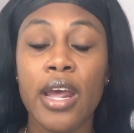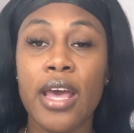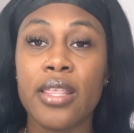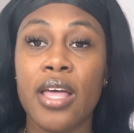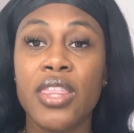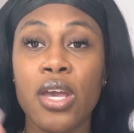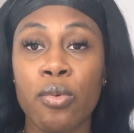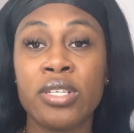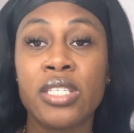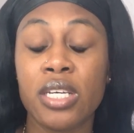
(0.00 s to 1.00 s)
And I think
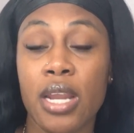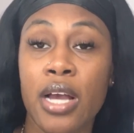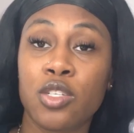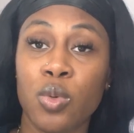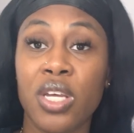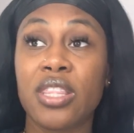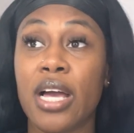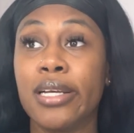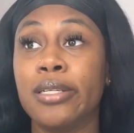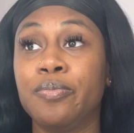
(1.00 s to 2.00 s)
we see next week
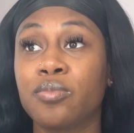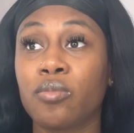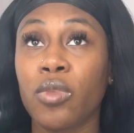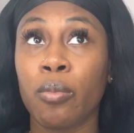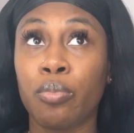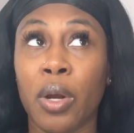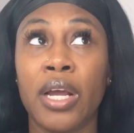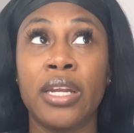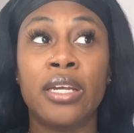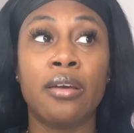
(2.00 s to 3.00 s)
that
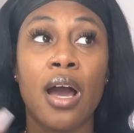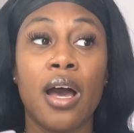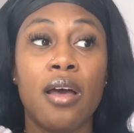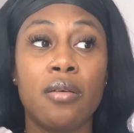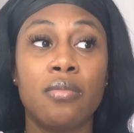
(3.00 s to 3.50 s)
Brandy got